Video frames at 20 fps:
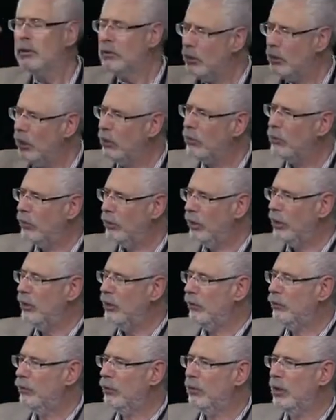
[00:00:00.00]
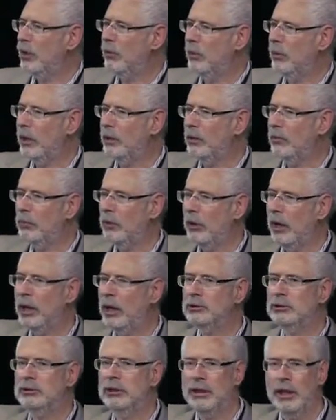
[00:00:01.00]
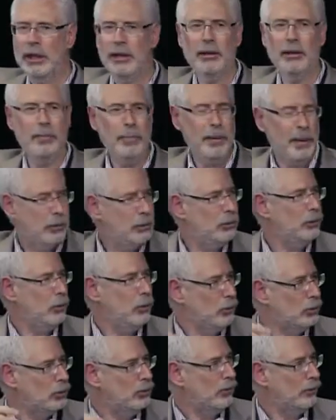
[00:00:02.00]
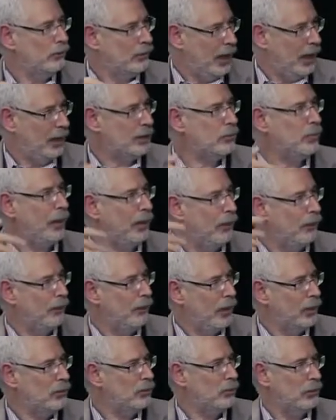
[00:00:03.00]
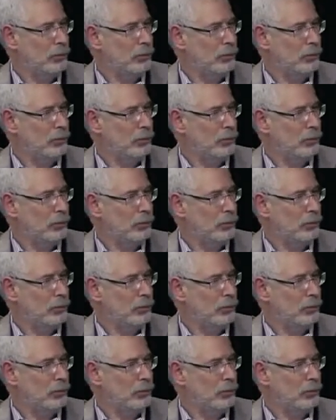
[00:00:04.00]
No, if you think about it, we're actually getting better use of taxpayer funds.